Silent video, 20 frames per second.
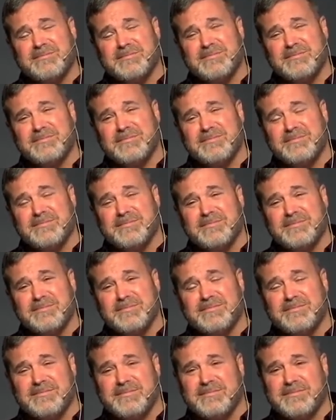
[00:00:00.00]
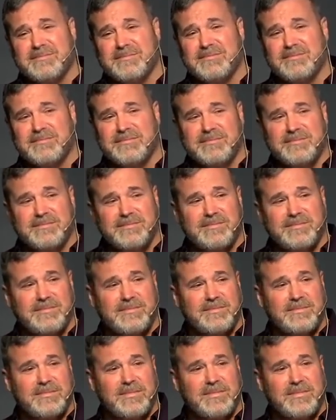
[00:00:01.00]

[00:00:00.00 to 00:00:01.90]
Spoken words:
Nothing is said.